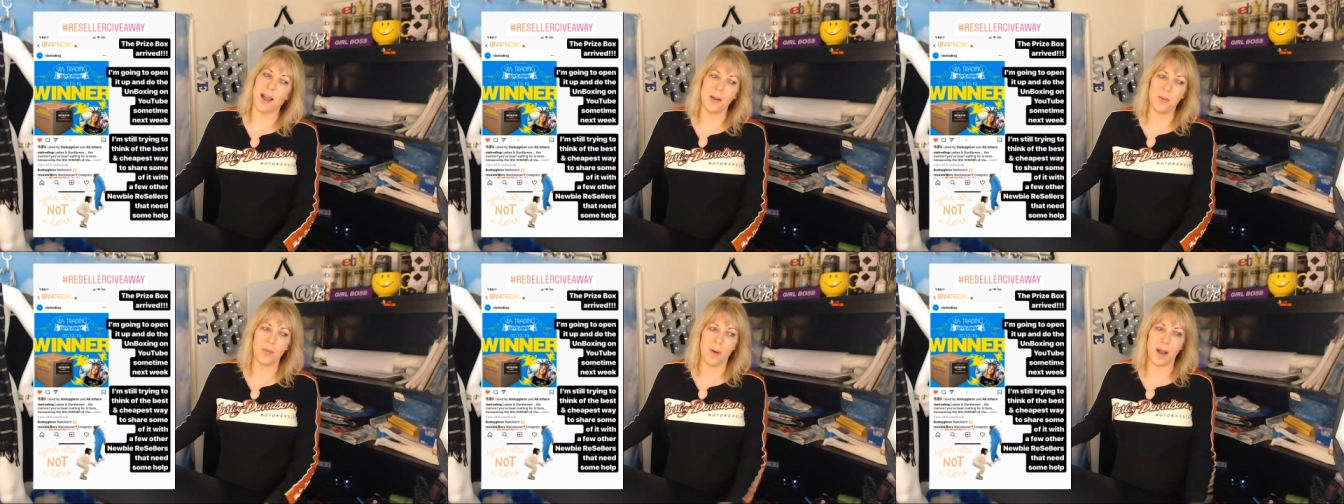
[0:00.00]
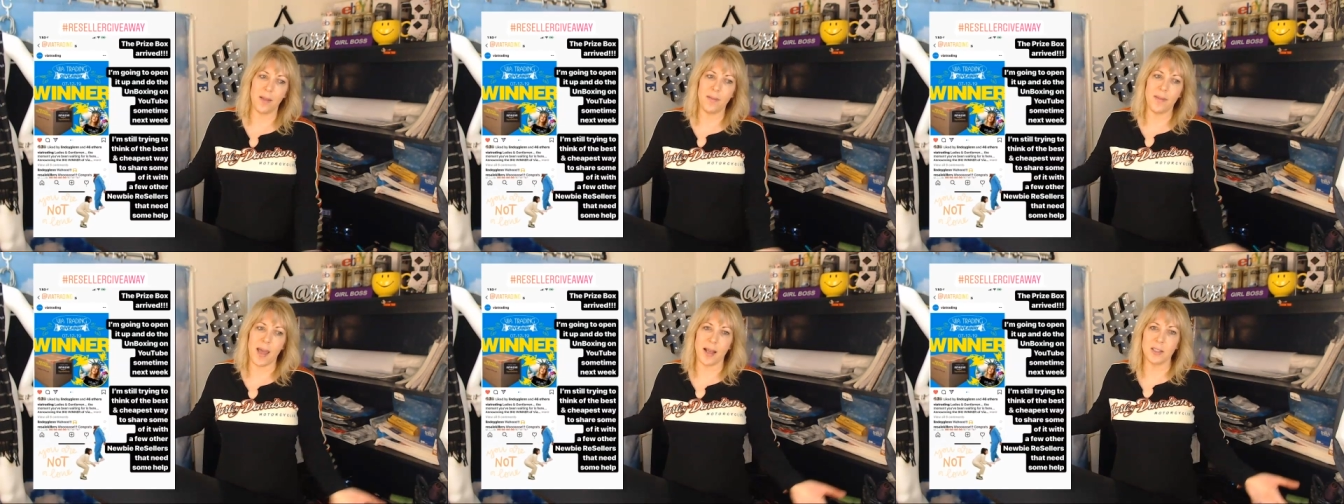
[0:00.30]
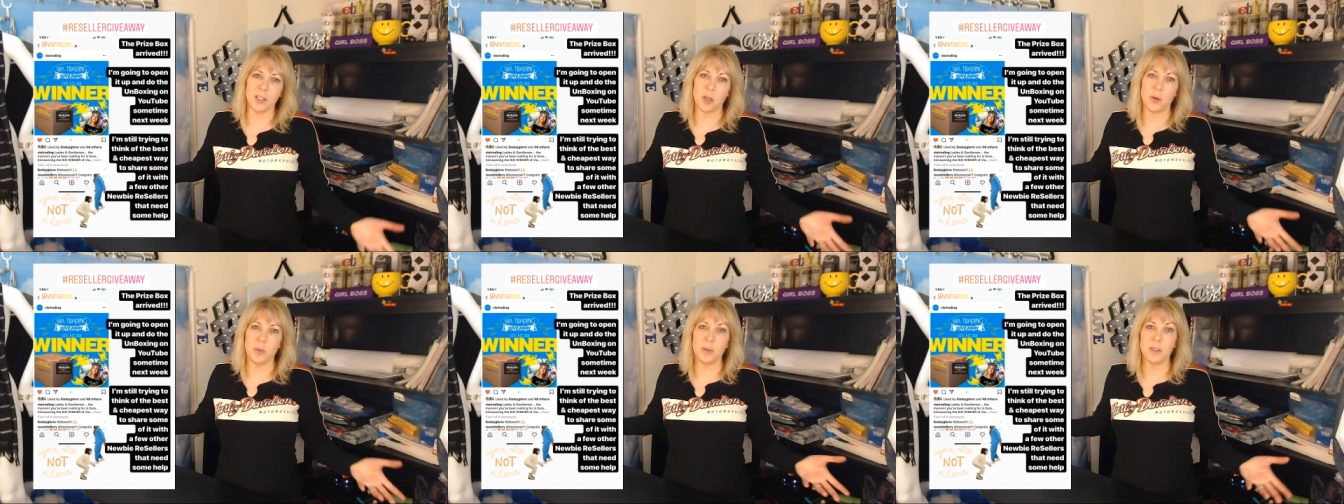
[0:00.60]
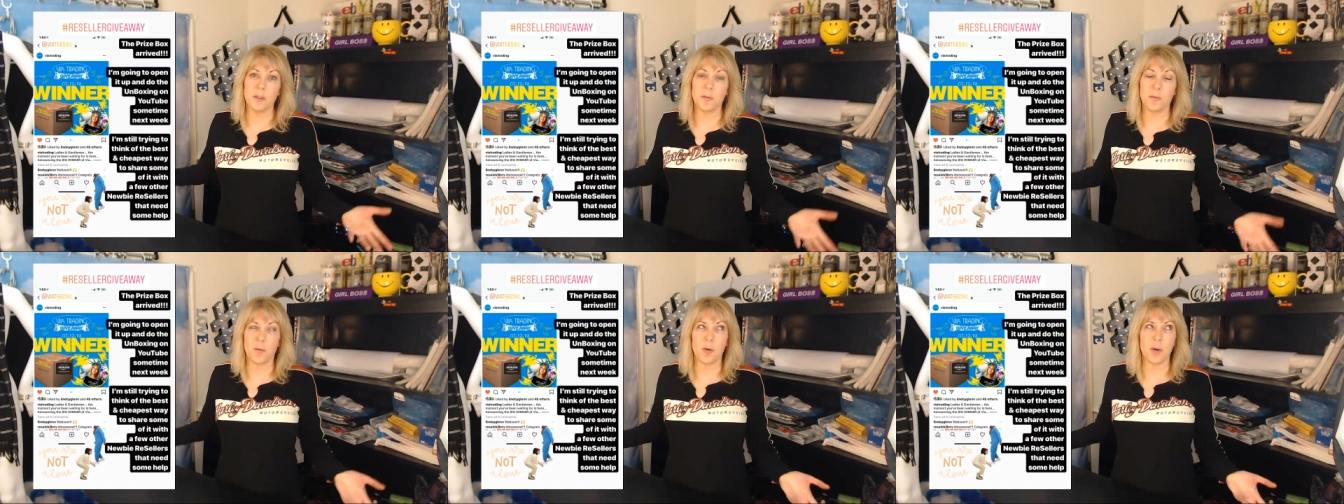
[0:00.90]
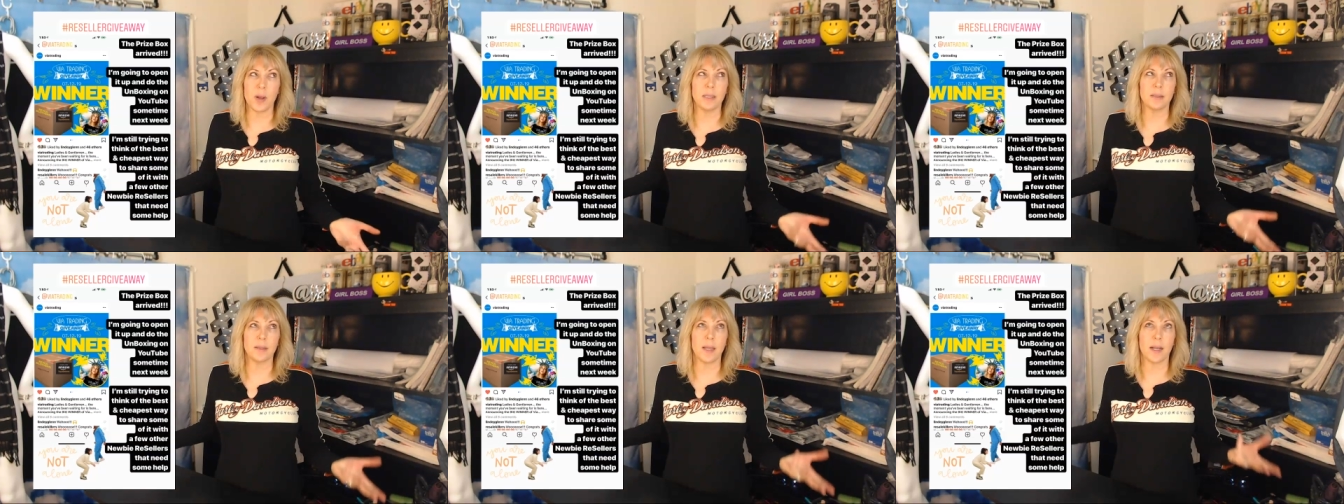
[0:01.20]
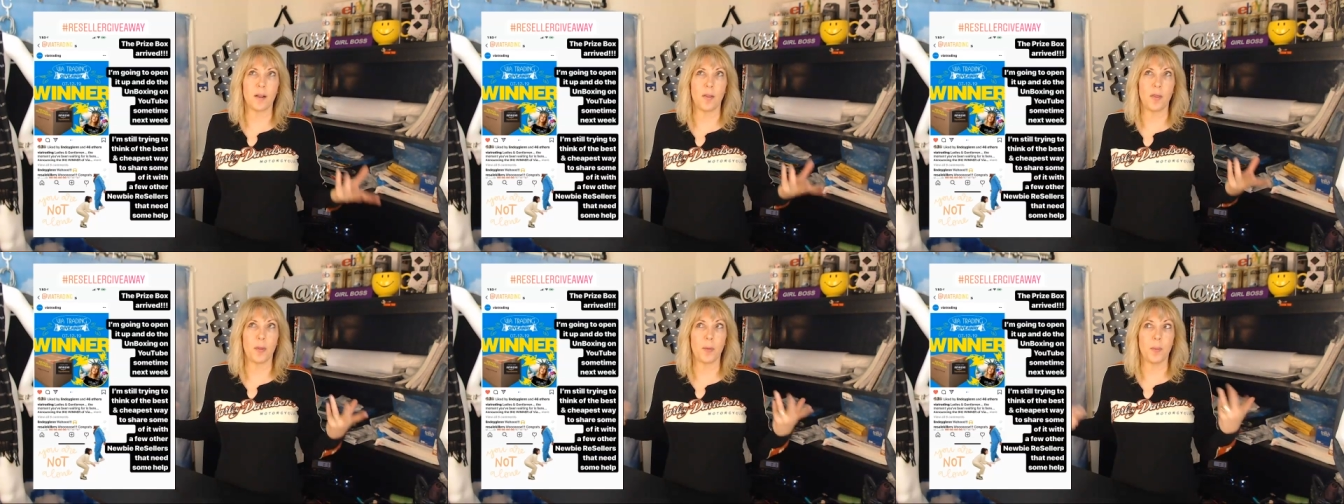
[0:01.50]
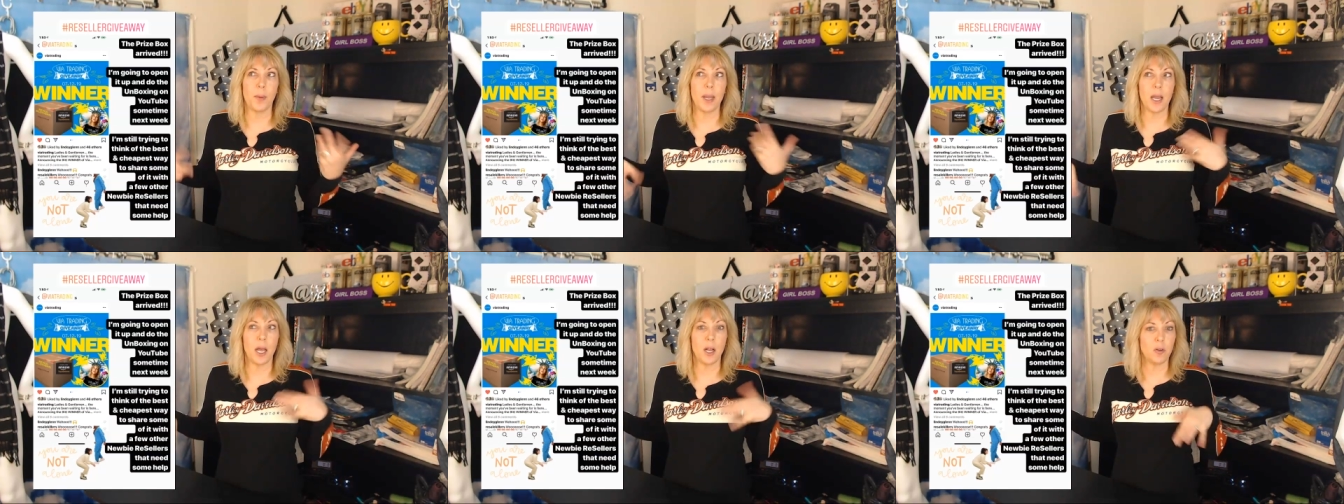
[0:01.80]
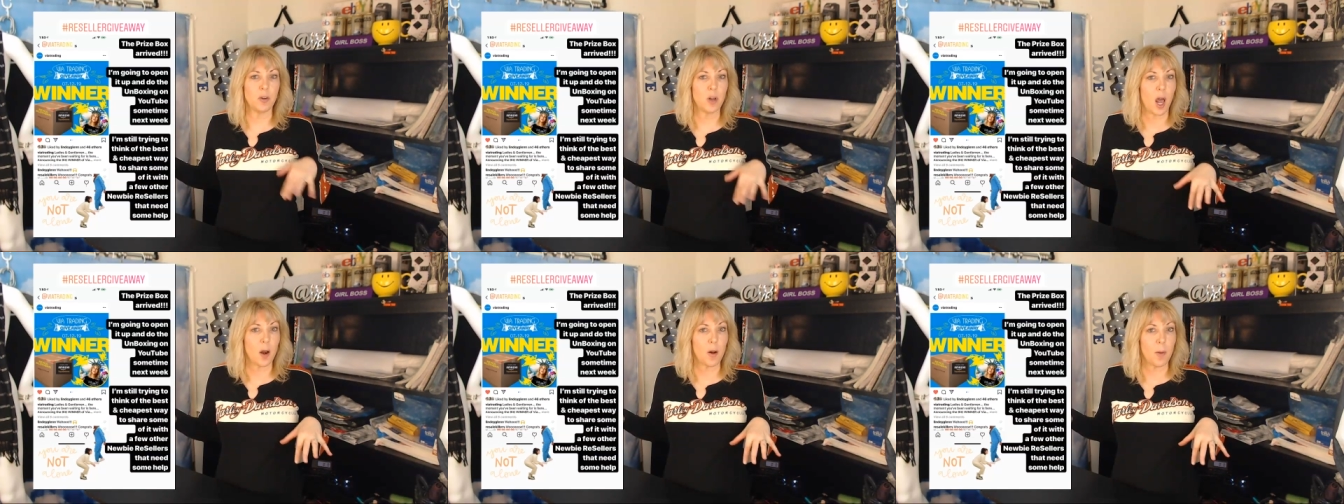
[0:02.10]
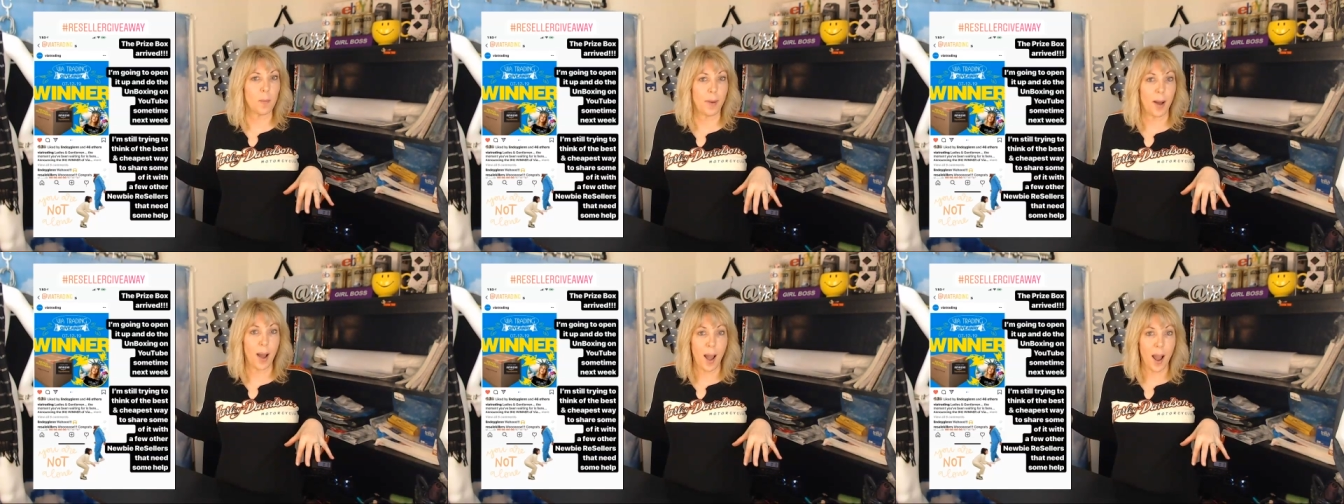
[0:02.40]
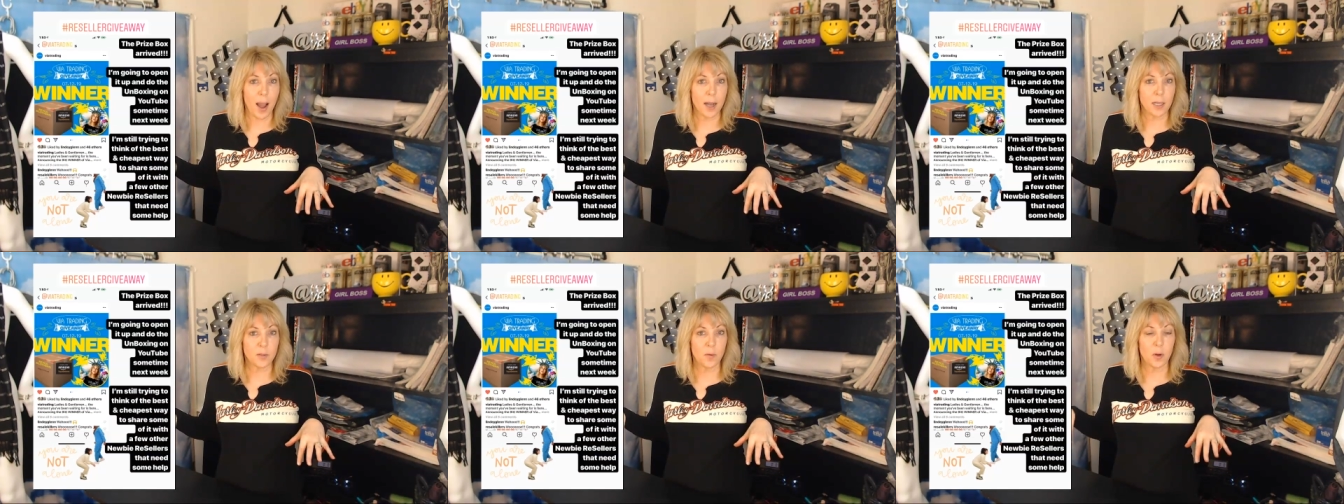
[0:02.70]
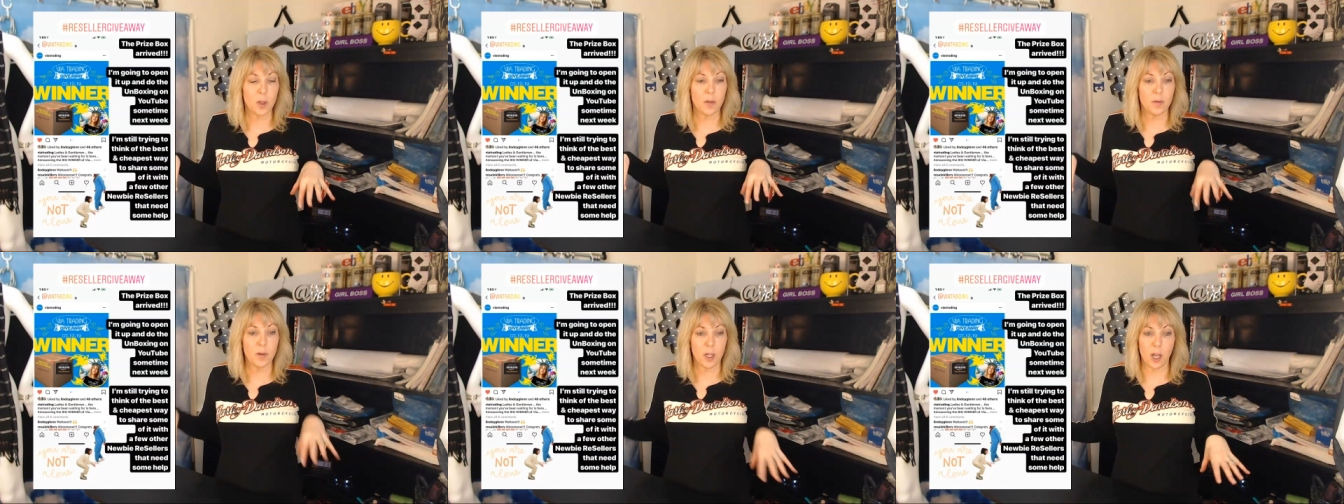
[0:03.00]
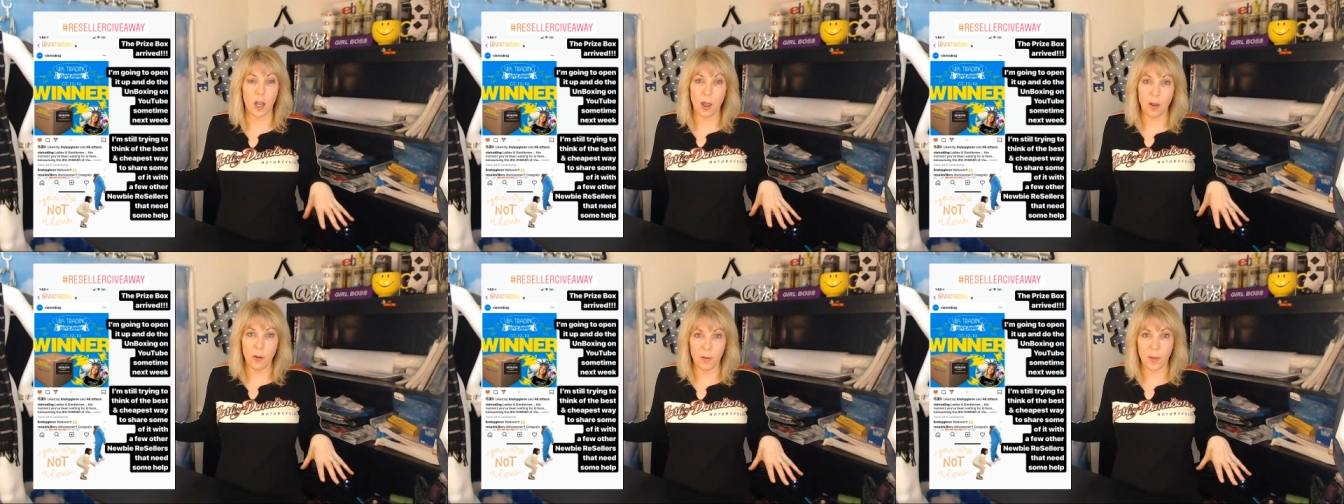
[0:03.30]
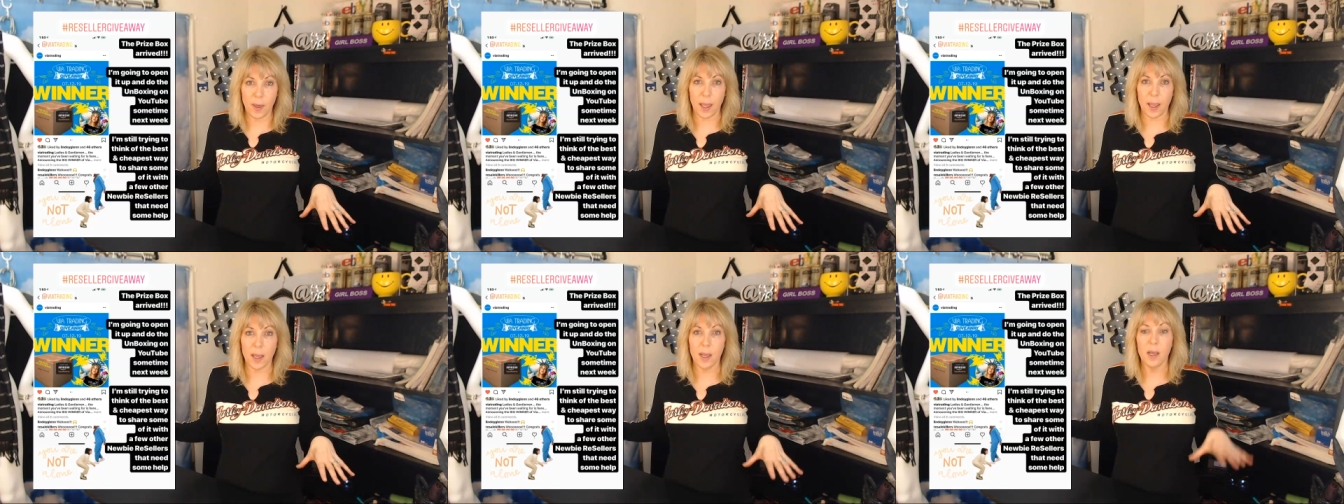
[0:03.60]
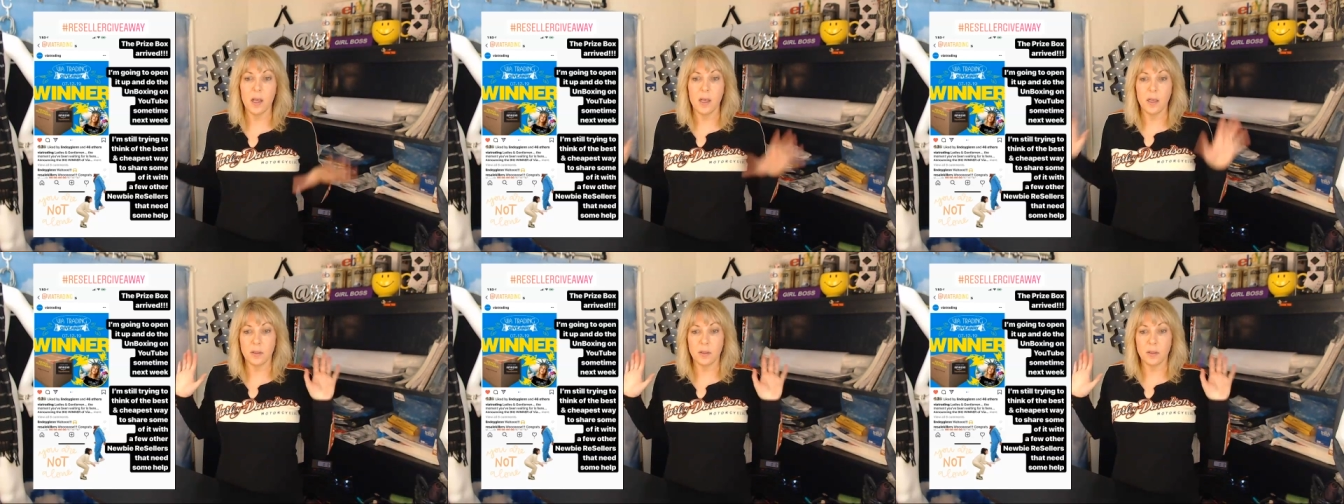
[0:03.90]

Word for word: I won that. So it was free. It's like a $300 box full of clothing.